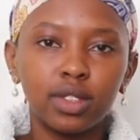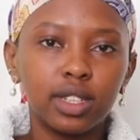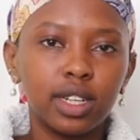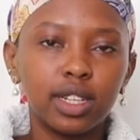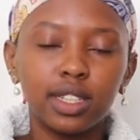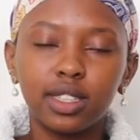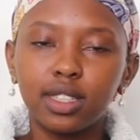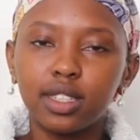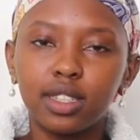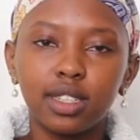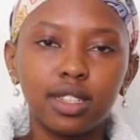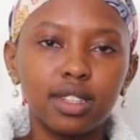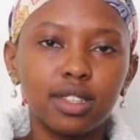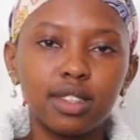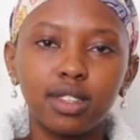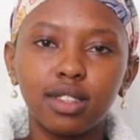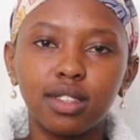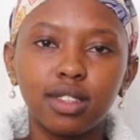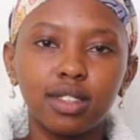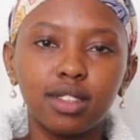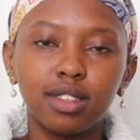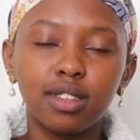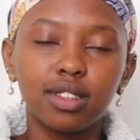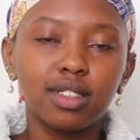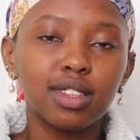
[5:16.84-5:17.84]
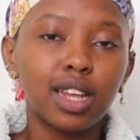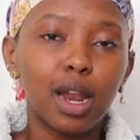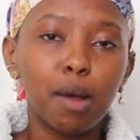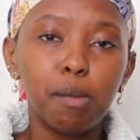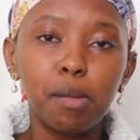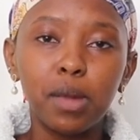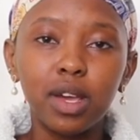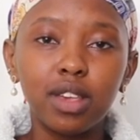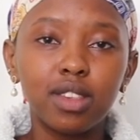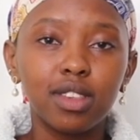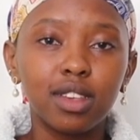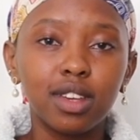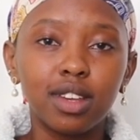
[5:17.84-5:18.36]
he's just an
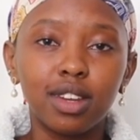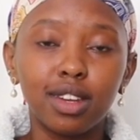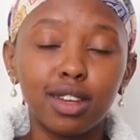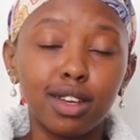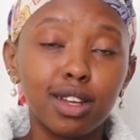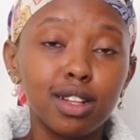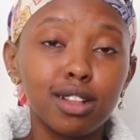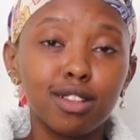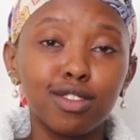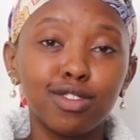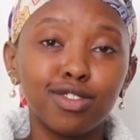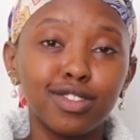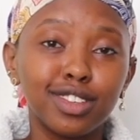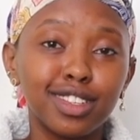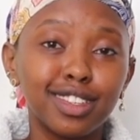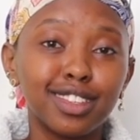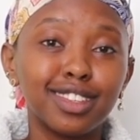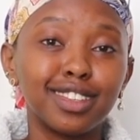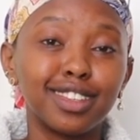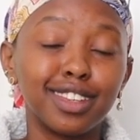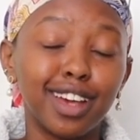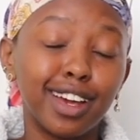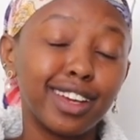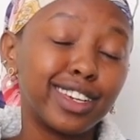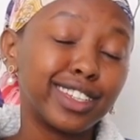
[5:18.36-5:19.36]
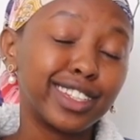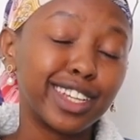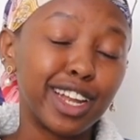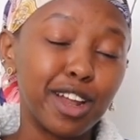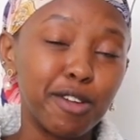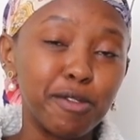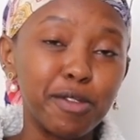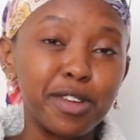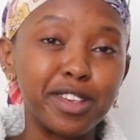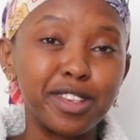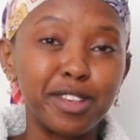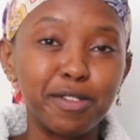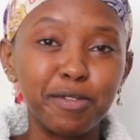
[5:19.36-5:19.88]
amazing deal. He's an
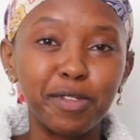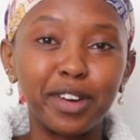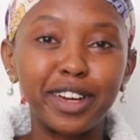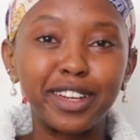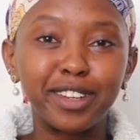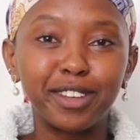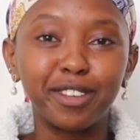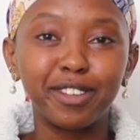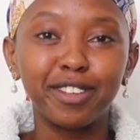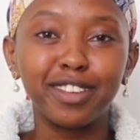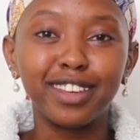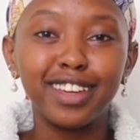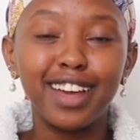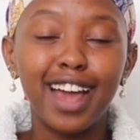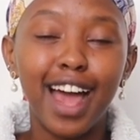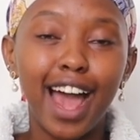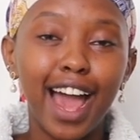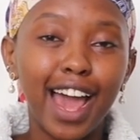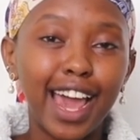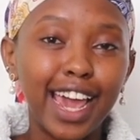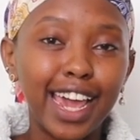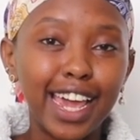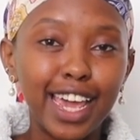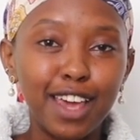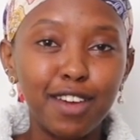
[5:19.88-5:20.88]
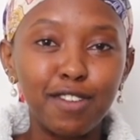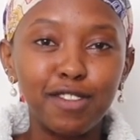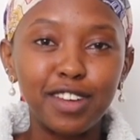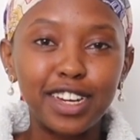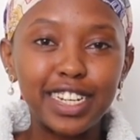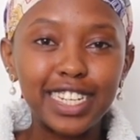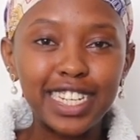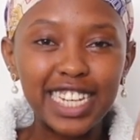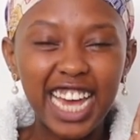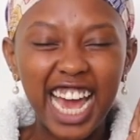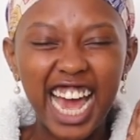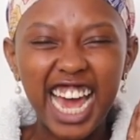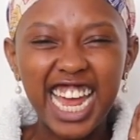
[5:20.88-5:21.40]
amazing person. I gave
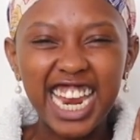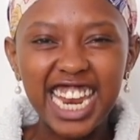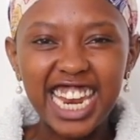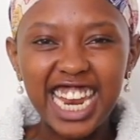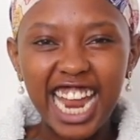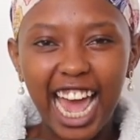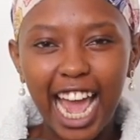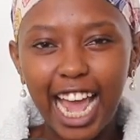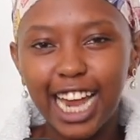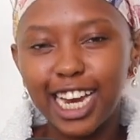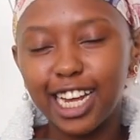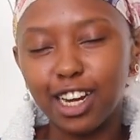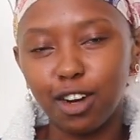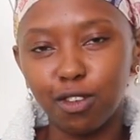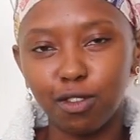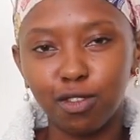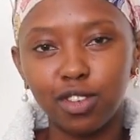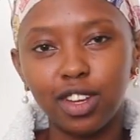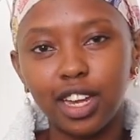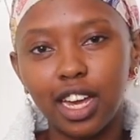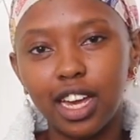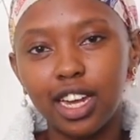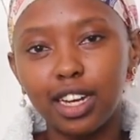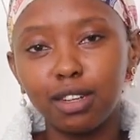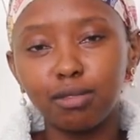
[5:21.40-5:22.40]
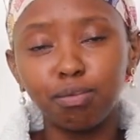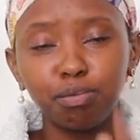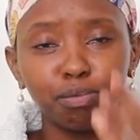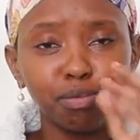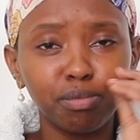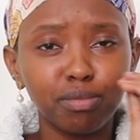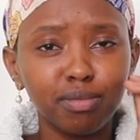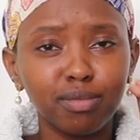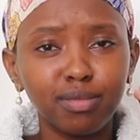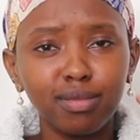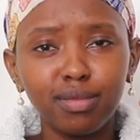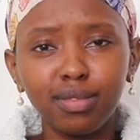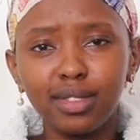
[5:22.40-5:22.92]
it a 9 out of 10.
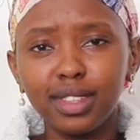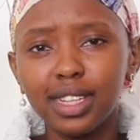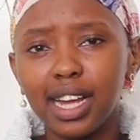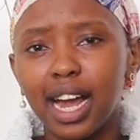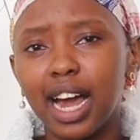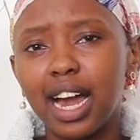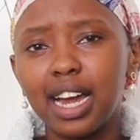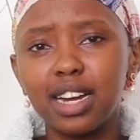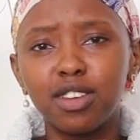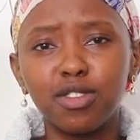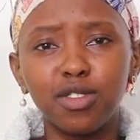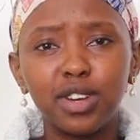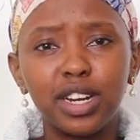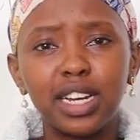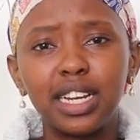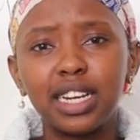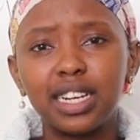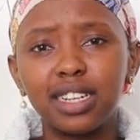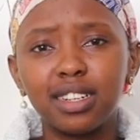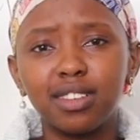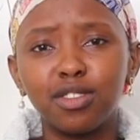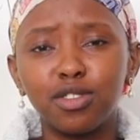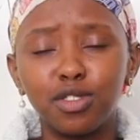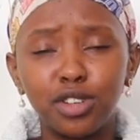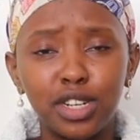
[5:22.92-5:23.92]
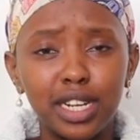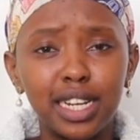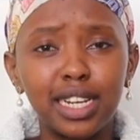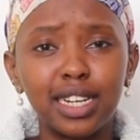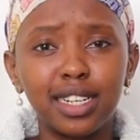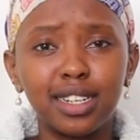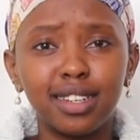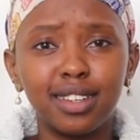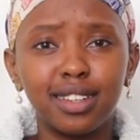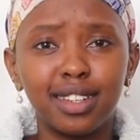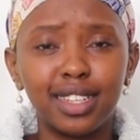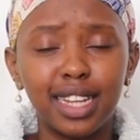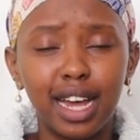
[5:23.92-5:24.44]
I really,
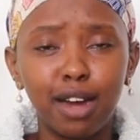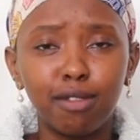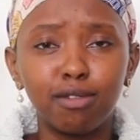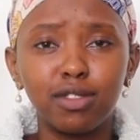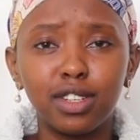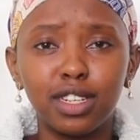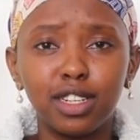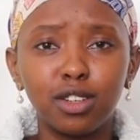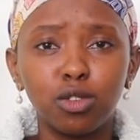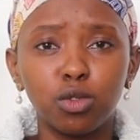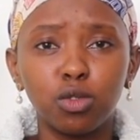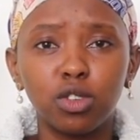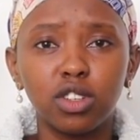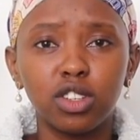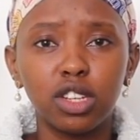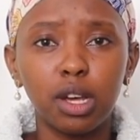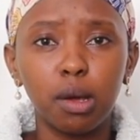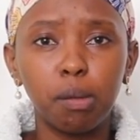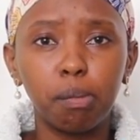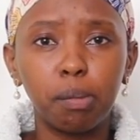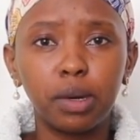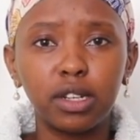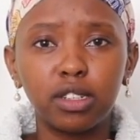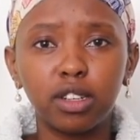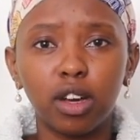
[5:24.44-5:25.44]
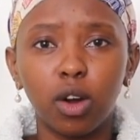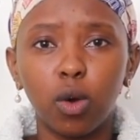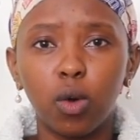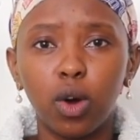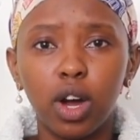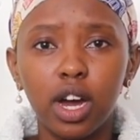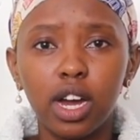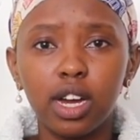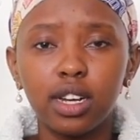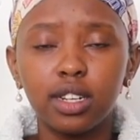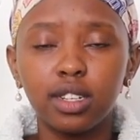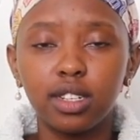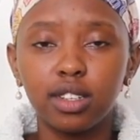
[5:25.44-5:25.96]
really loved it. Unaweza ipata
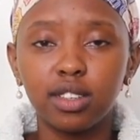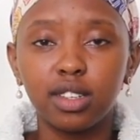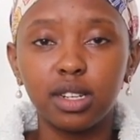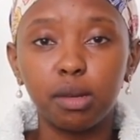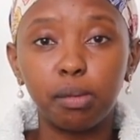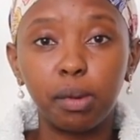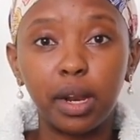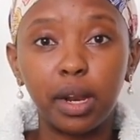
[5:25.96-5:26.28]
kwa Disney